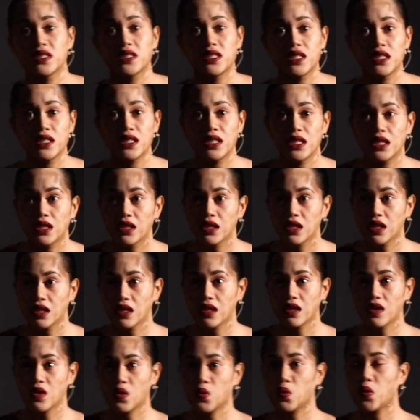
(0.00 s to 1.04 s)
turning
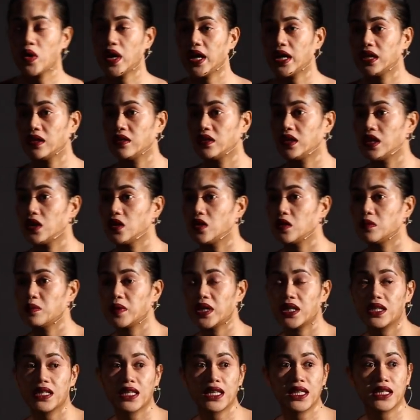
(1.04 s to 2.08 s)
white. They
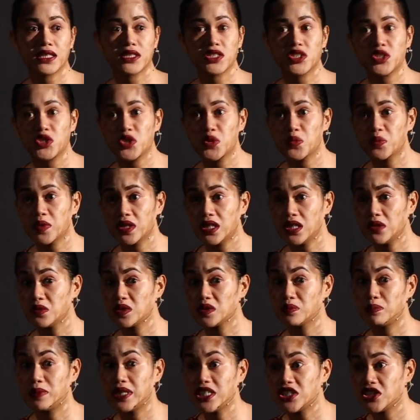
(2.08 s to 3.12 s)
automatically assumed that he
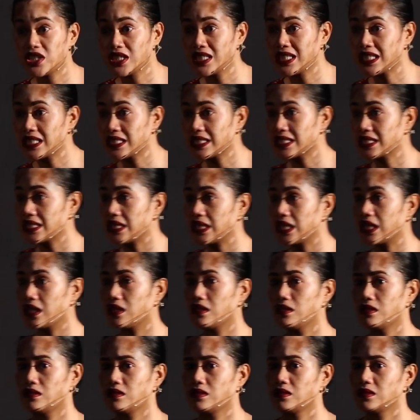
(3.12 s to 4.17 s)
was bleaching his
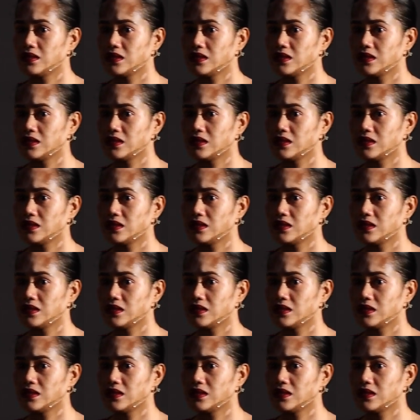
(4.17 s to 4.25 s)
skin.